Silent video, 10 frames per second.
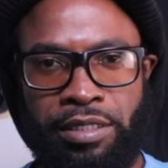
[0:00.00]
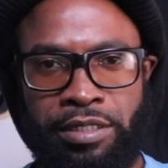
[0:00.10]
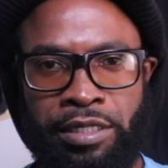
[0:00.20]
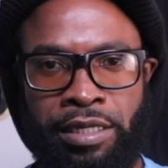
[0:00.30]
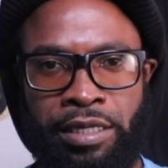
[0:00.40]
You
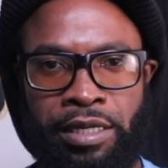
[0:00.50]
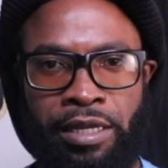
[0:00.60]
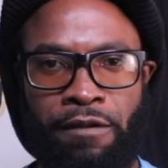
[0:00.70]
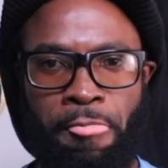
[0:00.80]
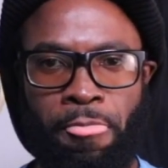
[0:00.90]
see,
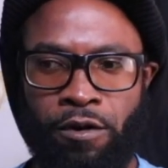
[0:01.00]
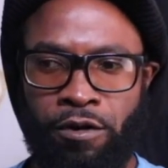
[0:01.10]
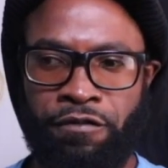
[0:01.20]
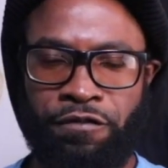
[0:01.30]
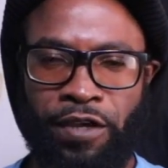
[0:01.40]

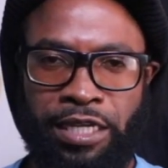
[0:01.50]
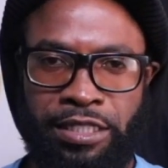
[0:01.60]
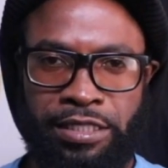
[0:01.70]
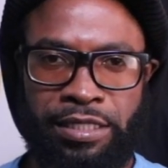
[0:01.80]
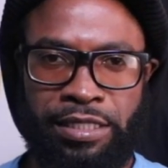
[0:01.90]
her
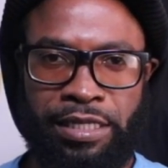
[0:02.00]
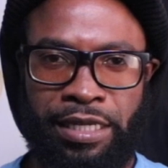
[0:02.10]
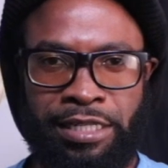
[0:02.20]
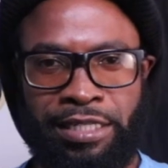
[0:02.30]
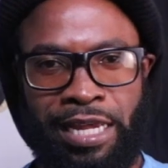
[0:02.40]
face
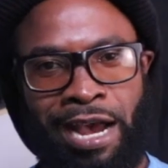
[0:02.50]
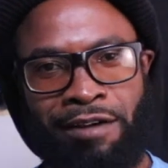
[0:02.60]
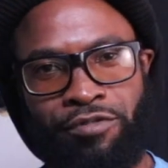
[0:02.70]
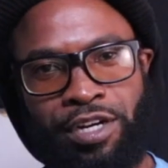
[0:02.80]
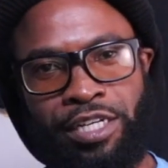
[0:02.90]
is
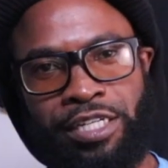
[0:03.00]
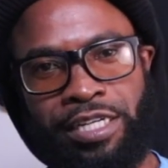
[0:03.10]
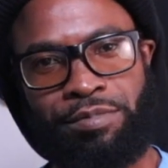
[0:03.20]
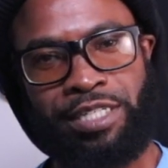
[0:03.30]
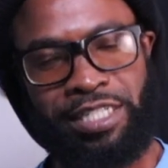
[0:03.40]
average,
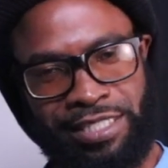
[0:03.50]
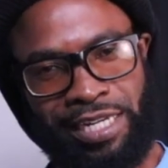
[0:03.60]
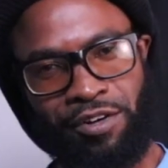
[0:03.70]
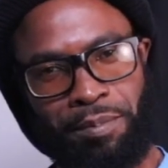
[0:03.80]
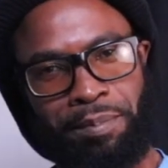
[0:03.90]
but she
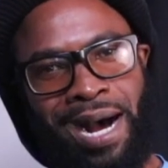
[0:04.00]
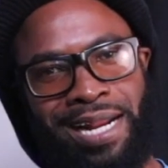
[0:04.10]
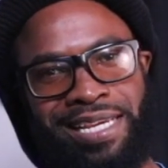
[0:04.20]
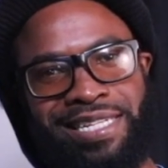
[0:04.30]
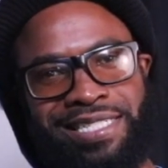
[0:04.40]
said her
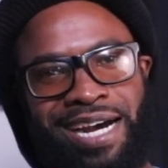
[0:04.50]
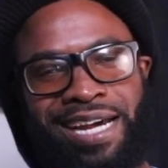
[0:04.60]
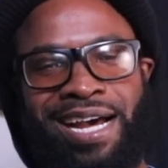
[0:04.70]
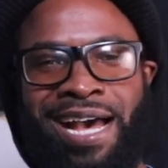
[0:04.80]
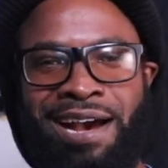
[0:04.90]
body is
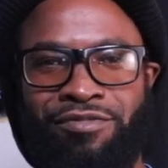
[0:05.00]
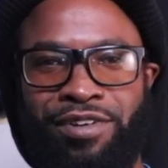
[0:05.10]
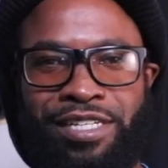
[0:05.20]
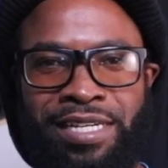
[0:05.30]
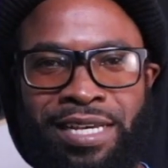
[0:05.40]
not
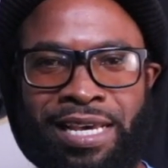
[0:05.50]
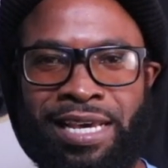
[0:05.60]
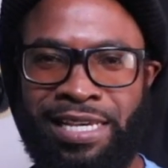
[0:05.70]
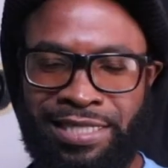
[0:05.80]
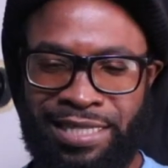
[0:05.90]
average.
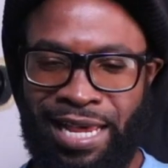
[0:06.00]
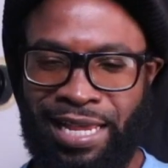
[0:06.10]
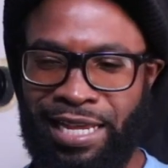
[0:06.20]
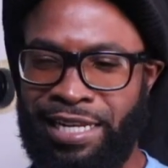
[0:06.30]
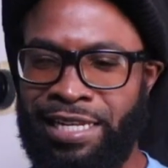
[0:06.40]
It's
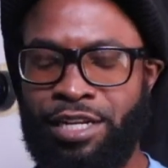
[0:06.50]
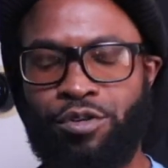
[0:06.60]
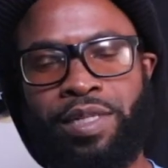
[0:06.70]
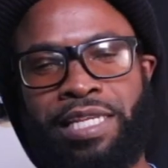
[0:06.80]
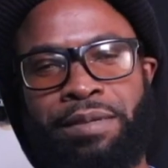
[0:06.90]
like
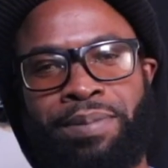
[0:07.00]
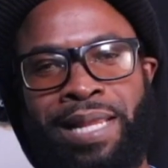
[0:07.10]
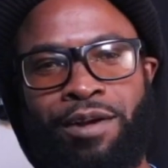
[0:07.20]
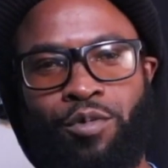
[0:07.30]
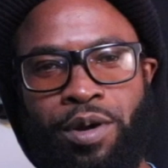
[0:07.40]
literally
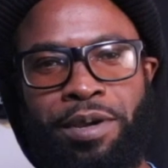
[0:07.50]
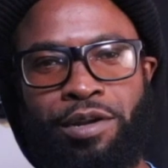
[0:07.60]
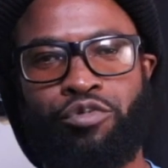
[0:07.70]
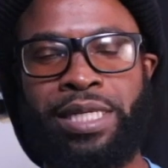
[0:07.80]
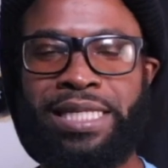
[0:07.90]
black
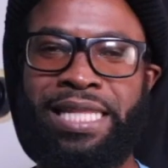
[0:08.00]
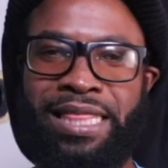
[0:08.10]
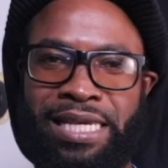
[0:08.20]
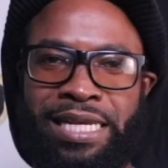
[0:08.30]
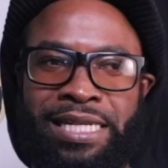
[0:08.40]
women really
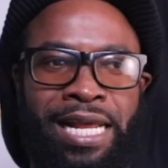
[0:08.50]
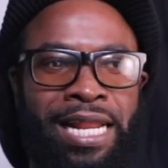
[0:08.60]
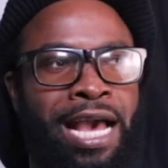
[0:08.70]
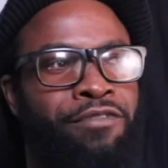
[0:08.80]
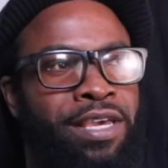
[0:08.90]
think that
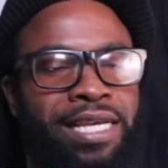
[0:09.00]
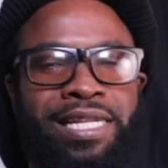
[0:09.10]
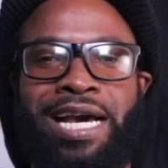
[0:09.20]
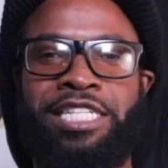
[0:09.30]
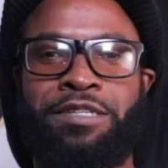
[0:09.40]
having a
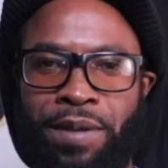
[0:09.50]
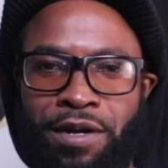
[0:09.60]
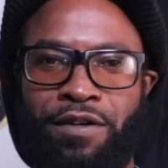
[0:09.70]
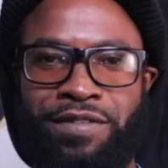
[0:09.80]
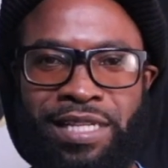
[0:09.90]
nice
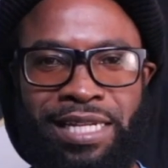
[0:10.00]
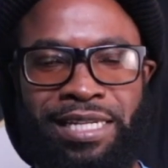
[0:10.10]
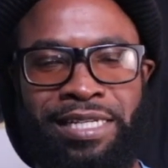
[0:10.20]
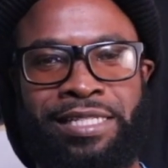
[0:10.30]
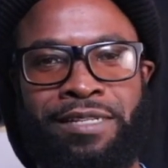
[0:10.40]
pair of
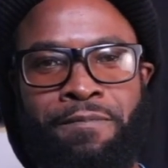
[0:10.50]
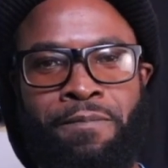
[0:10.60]
titties